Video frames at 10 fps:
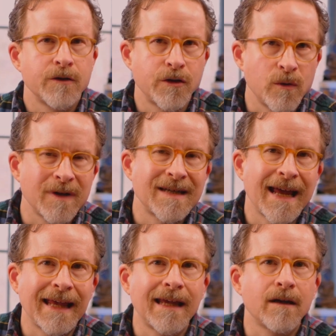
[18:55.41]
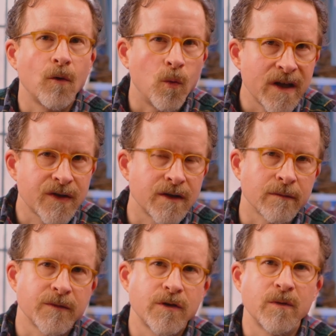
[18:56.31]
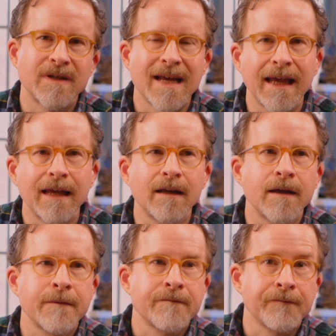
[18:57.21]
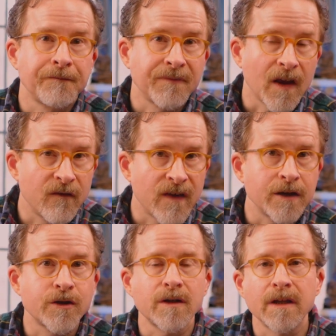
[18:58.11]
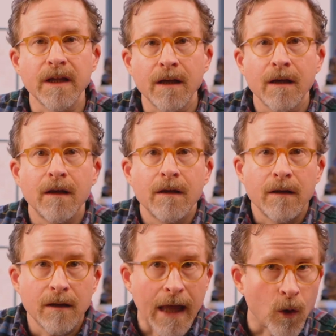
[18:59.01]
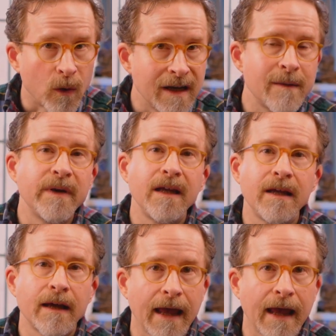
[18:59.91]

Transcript: to attain wisdom, to attain eventually equanimity